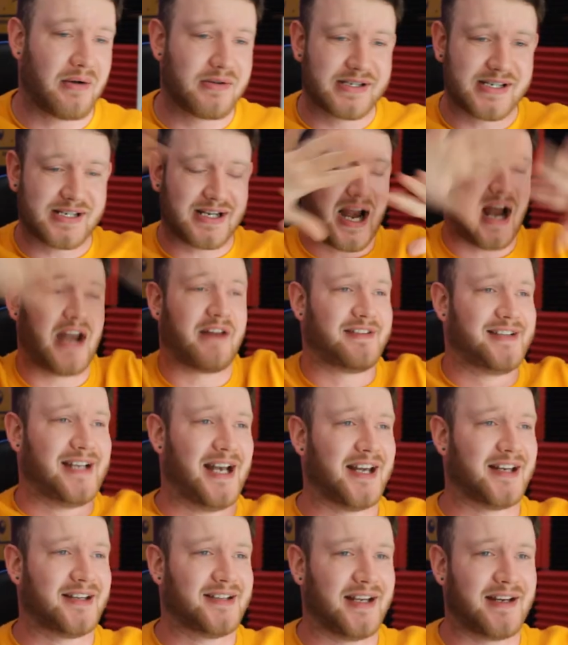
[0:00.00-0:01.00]
was kind of
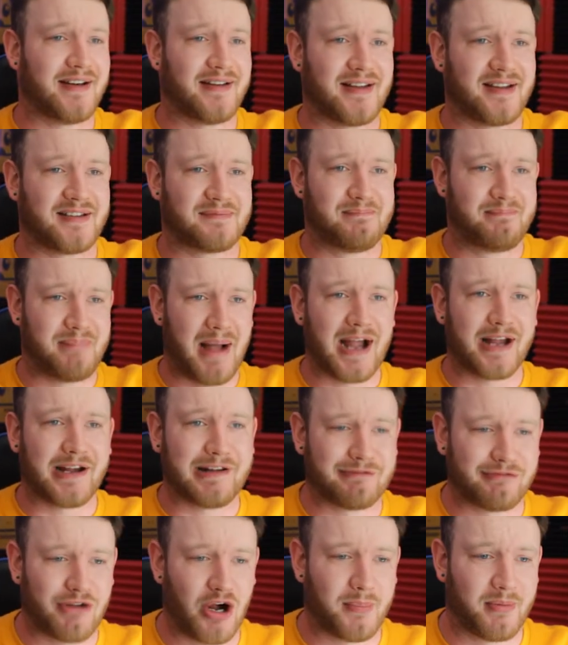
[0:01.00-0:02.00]
setting a scene of this
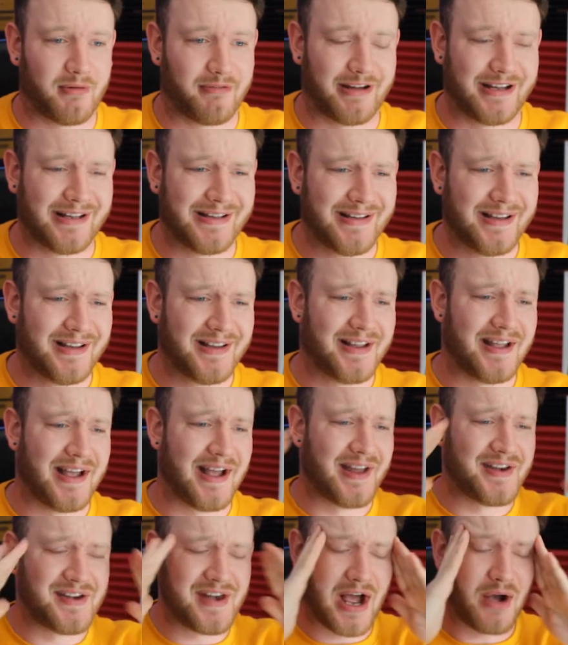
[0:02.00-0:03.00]
bank robbery,
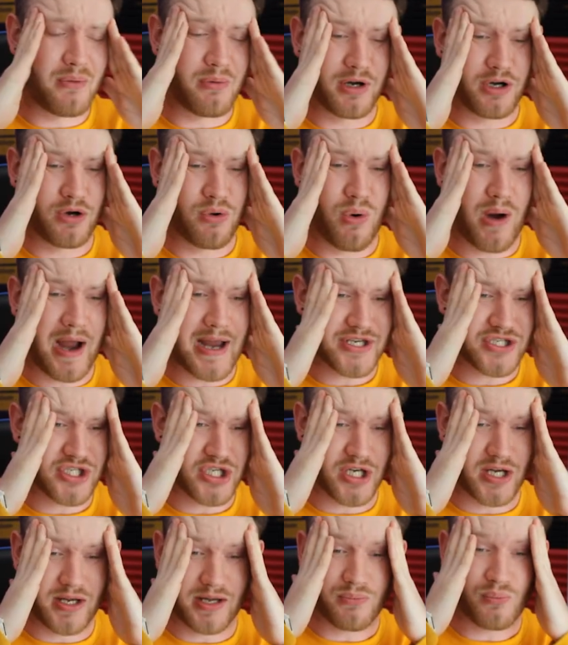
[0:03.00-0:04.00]
and now we're
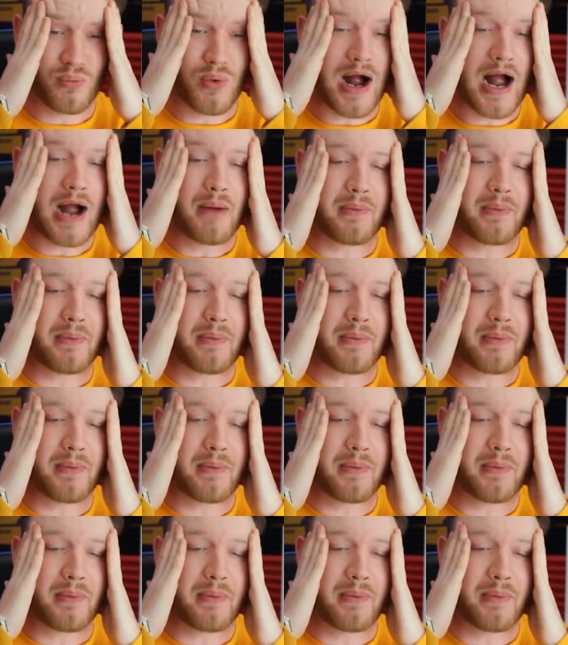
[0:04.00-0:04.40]
questioning why